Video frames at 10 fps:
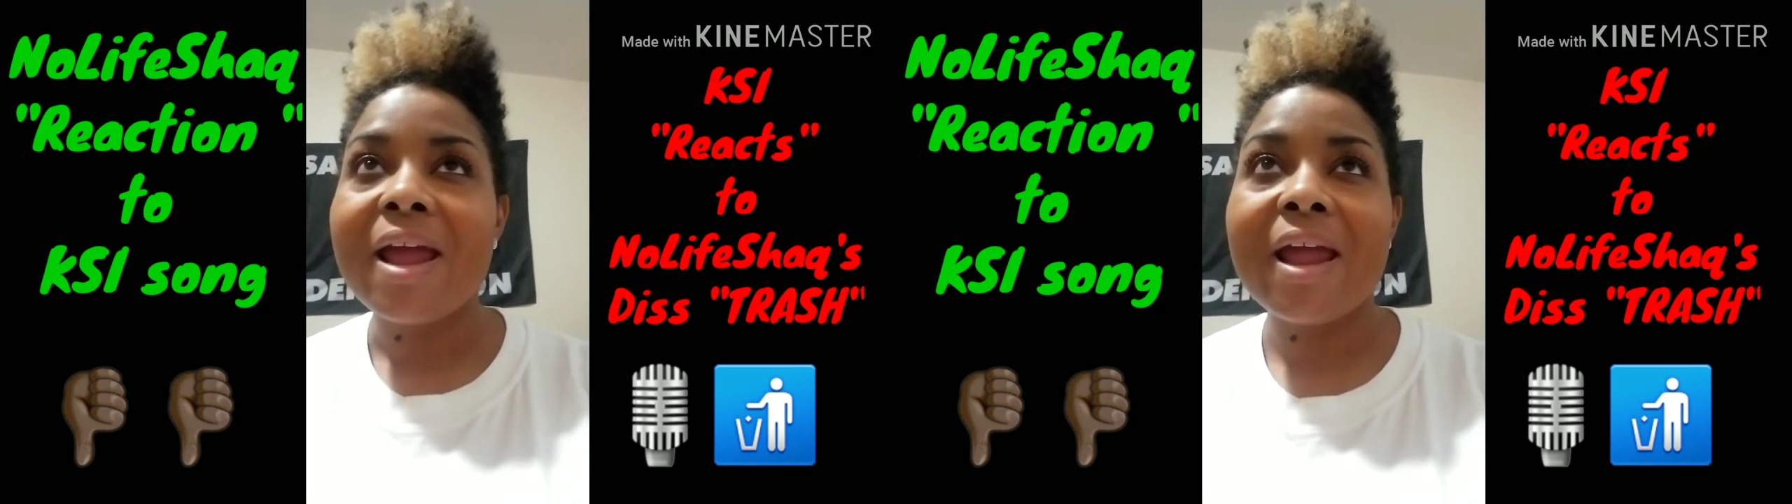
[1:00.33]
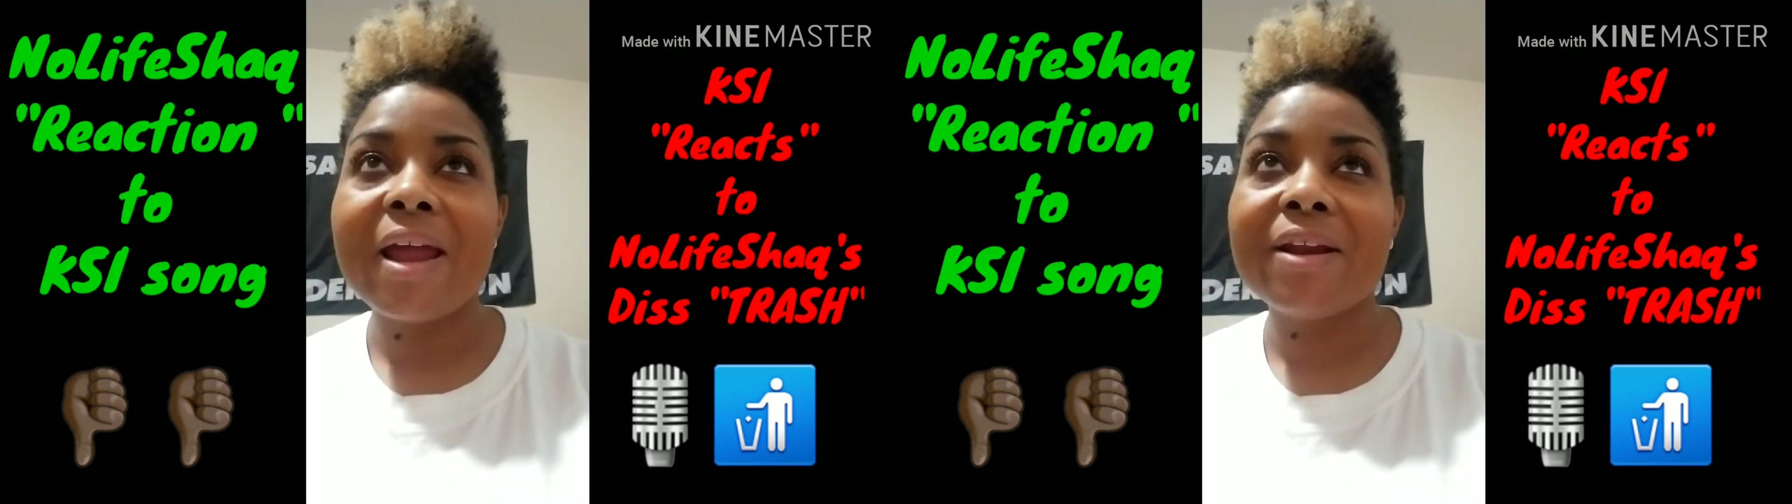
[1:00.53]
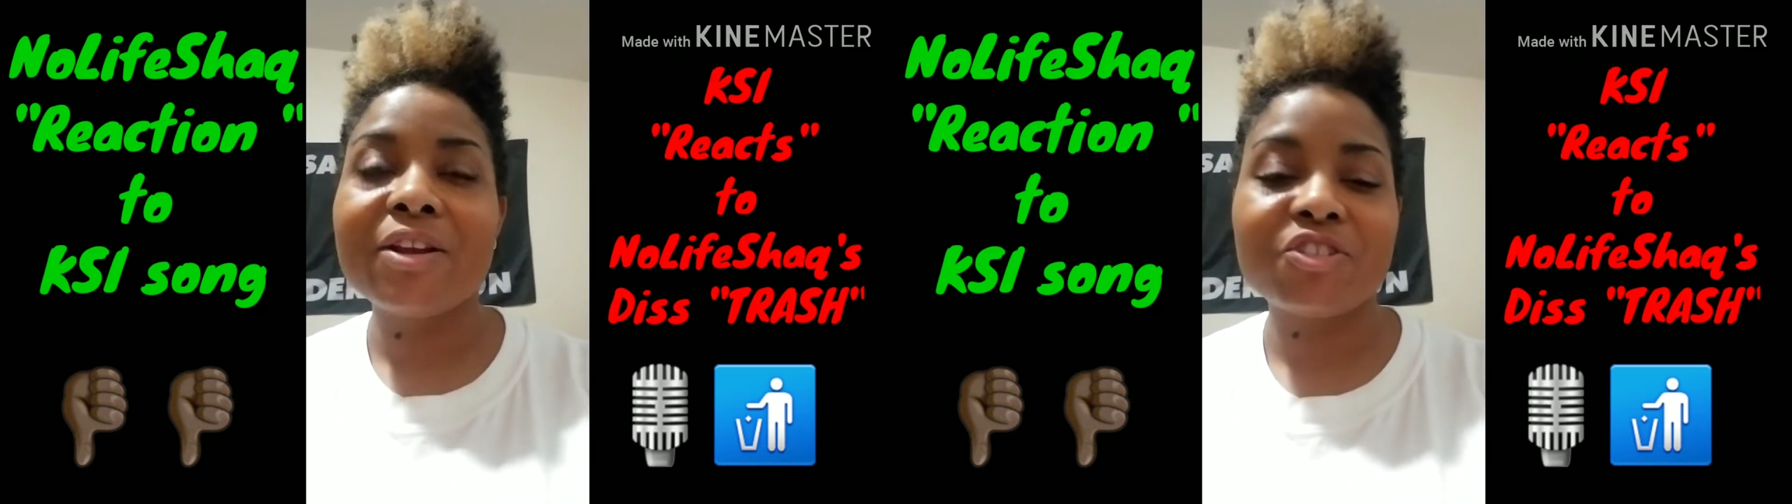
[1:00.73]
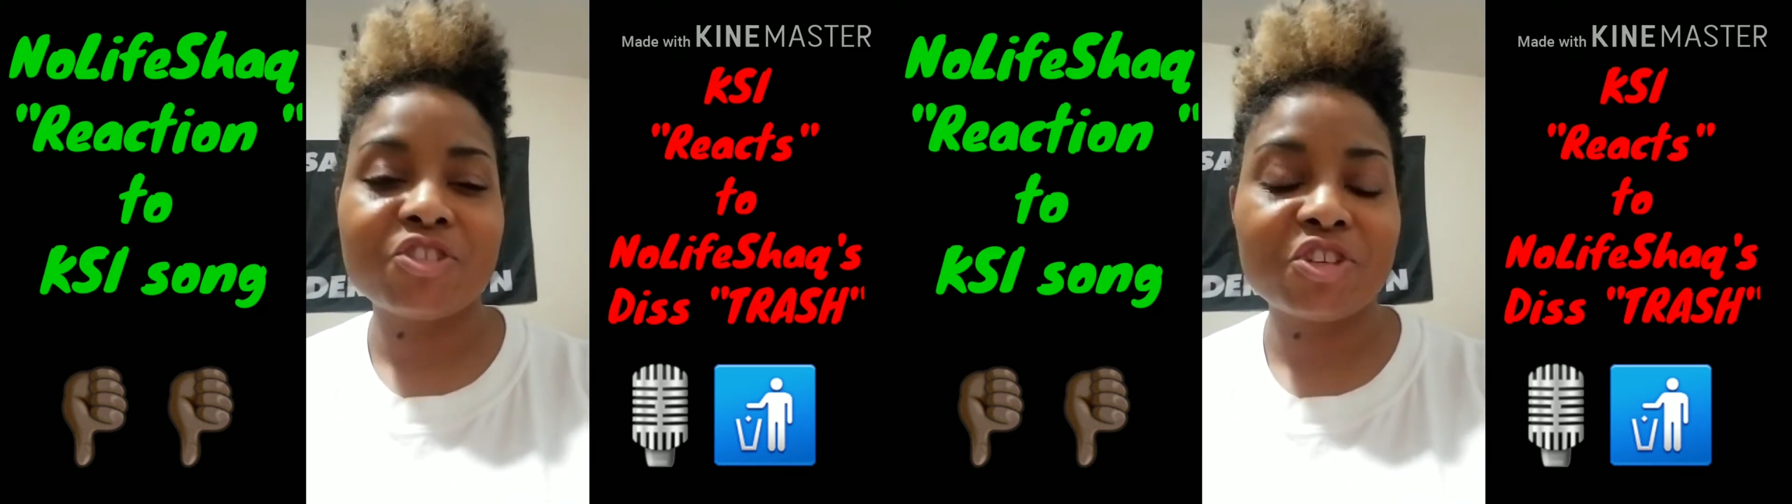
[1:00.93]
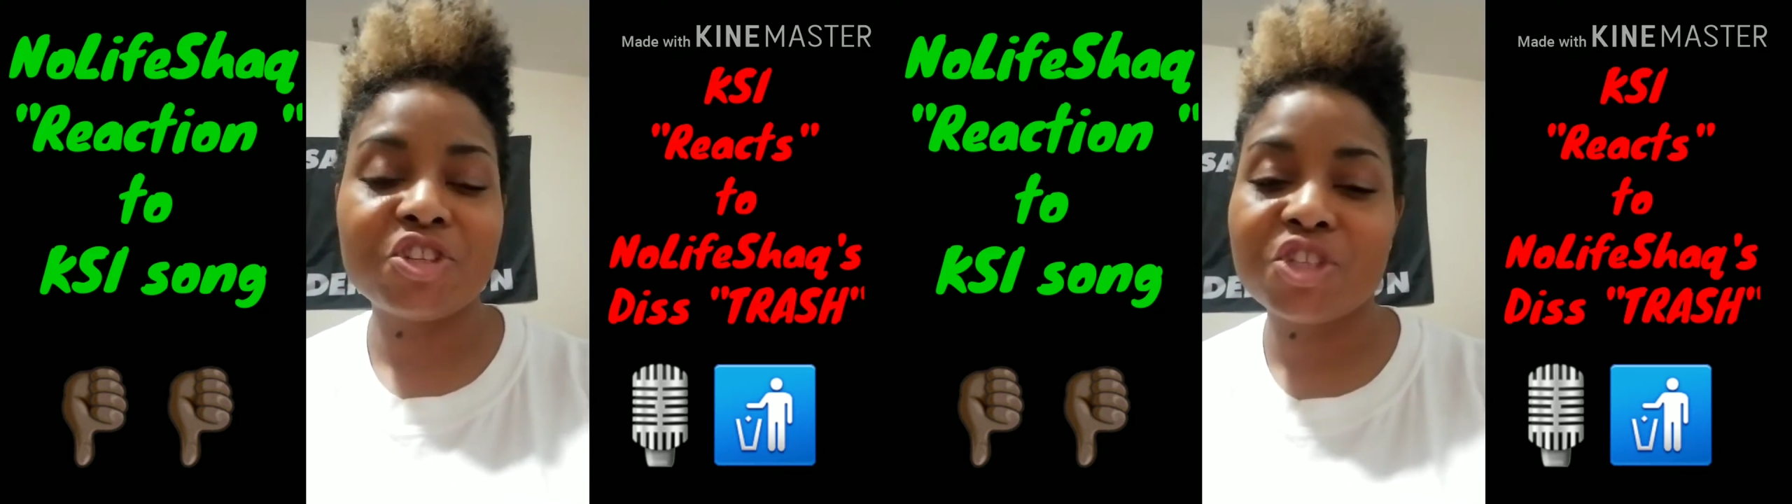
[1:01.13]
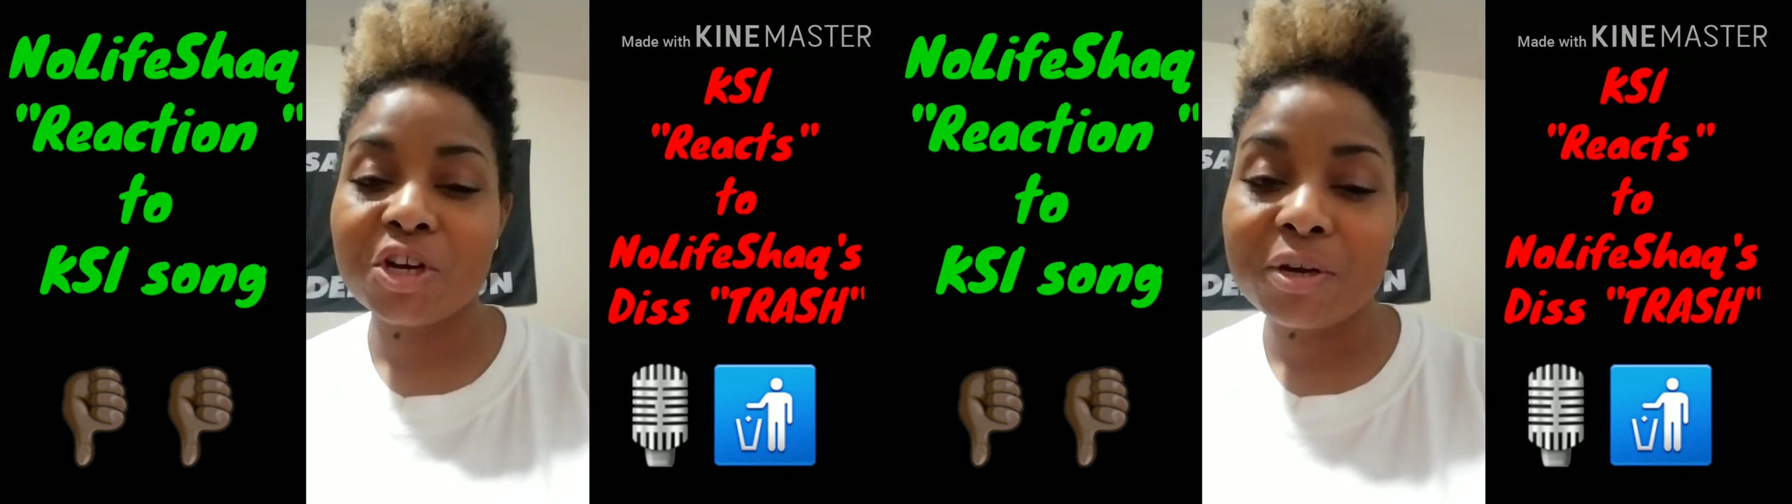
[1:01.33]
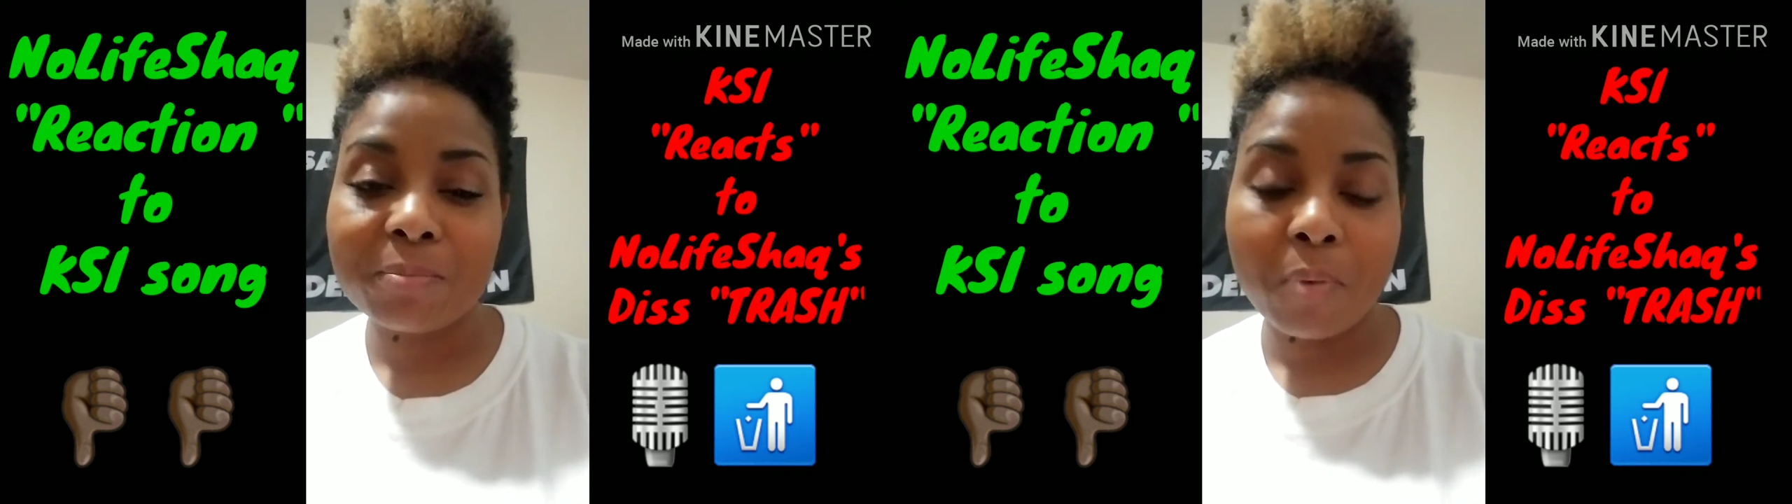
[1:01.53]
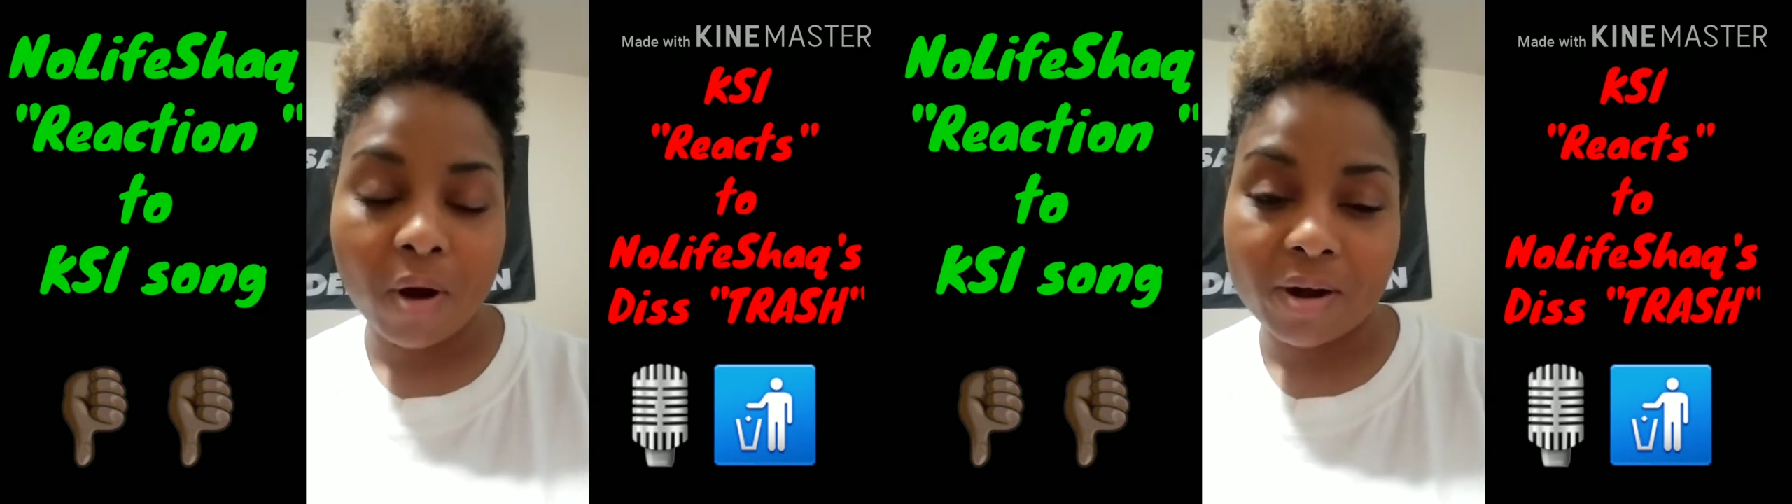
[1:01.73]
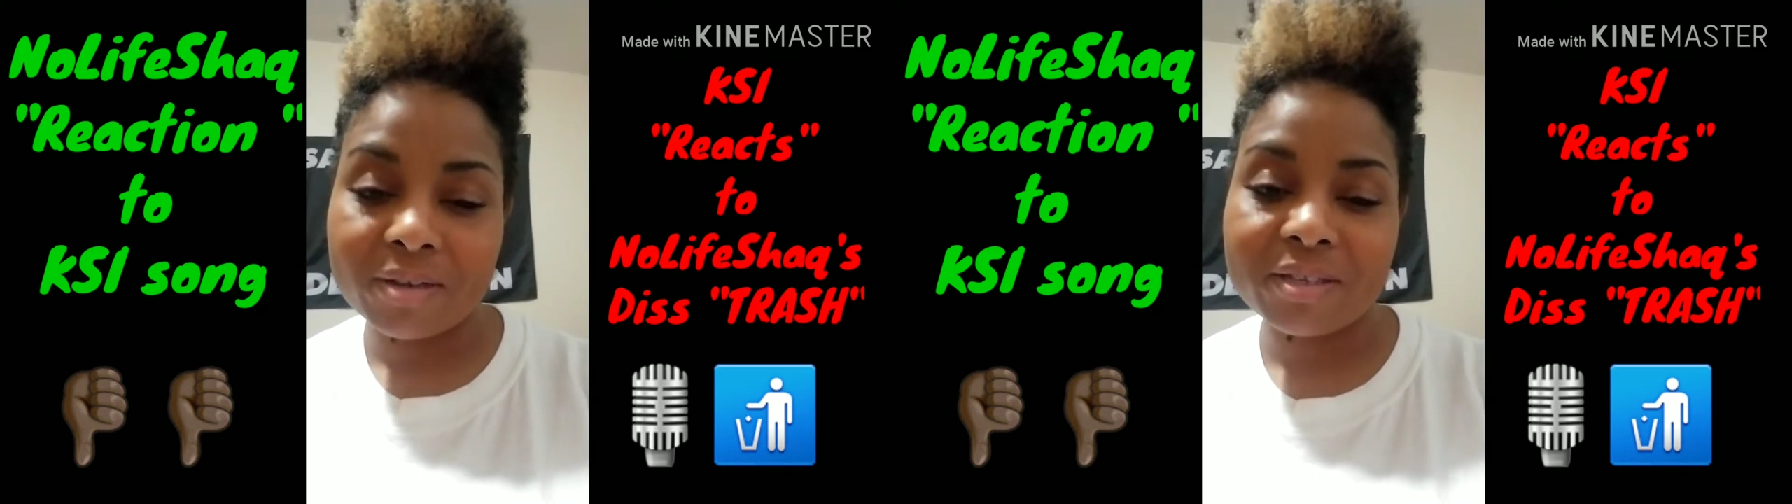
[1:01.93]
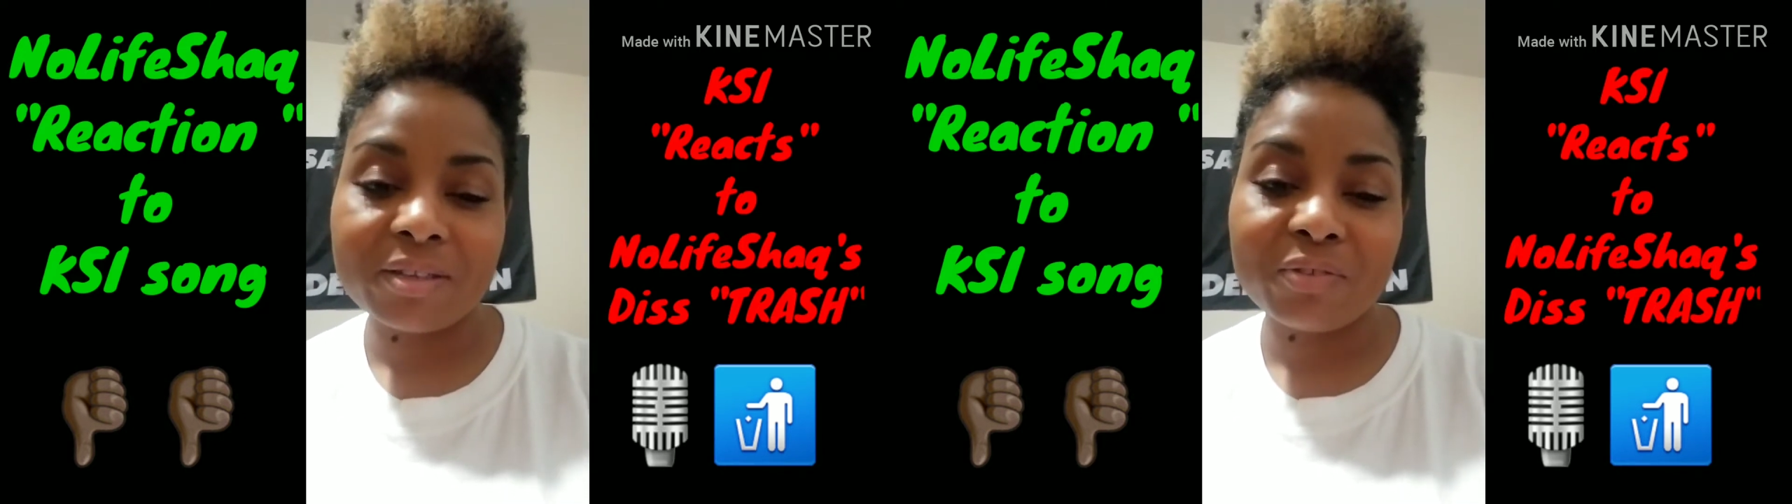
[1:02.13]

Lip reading: And there's just certain parts in